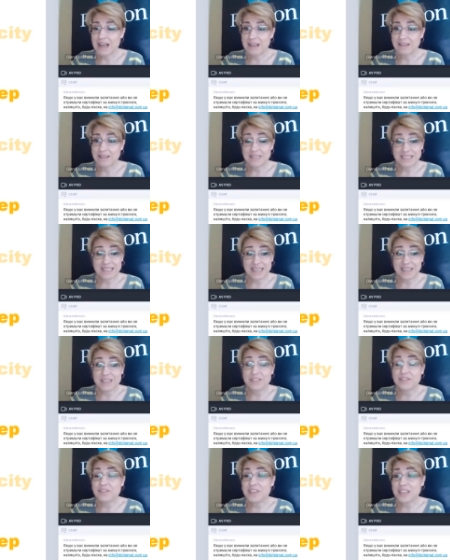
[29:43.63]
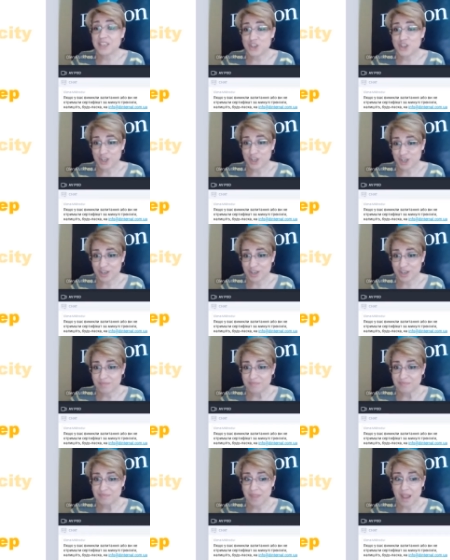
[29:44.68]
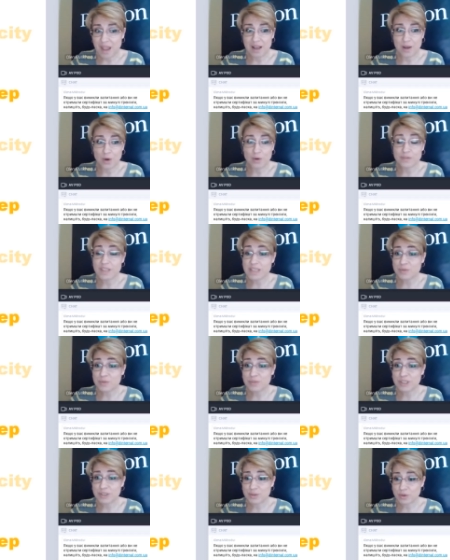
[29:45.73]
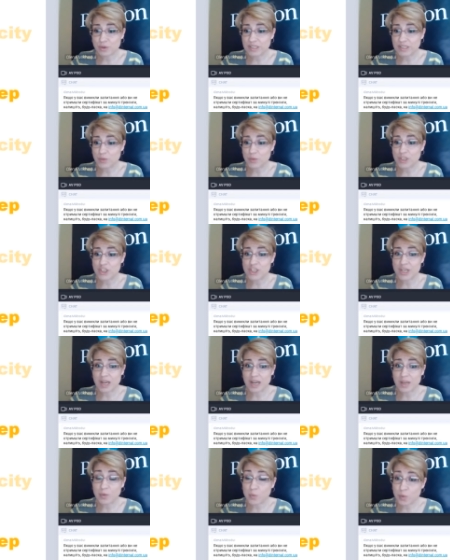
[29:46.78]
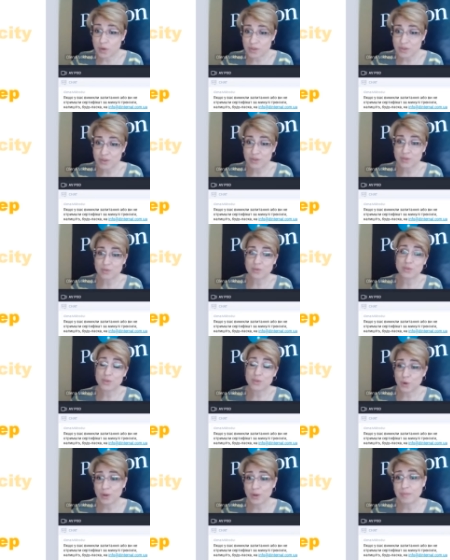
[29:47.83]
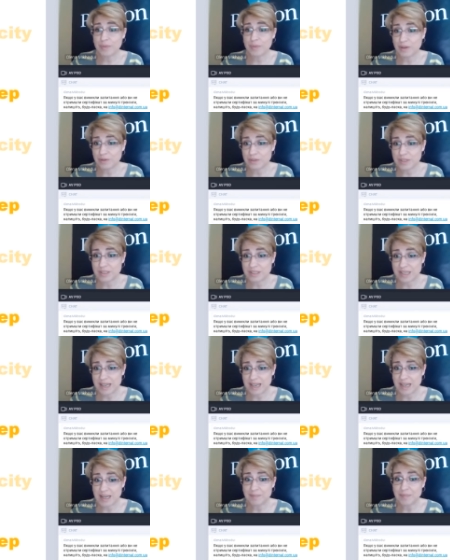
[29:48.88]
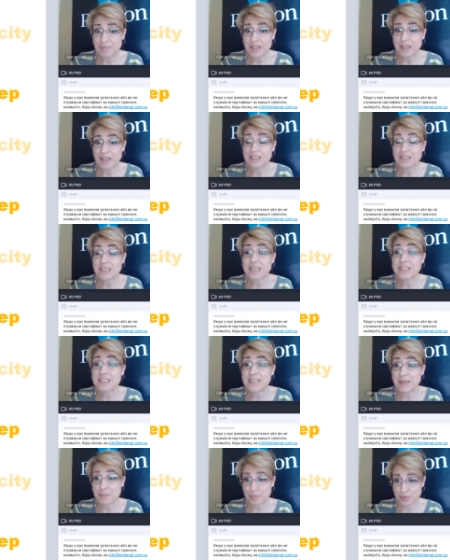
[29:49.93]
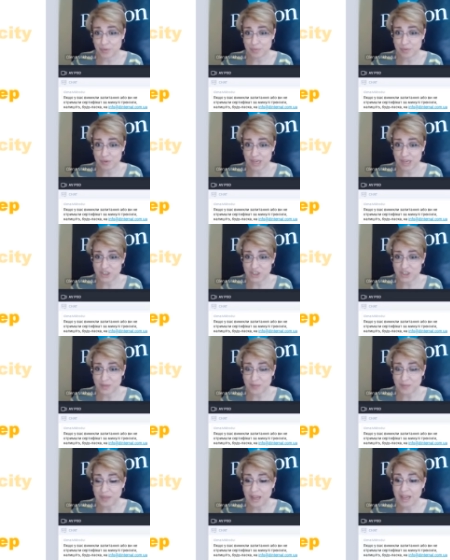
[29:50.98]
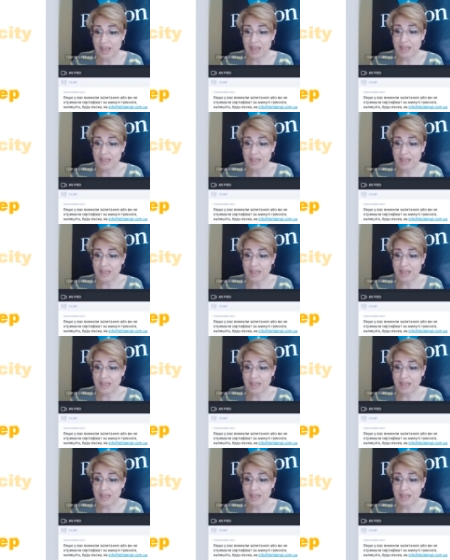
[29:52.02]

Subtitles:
The second feature of this resource, which I want to talk about today, is exam preparation.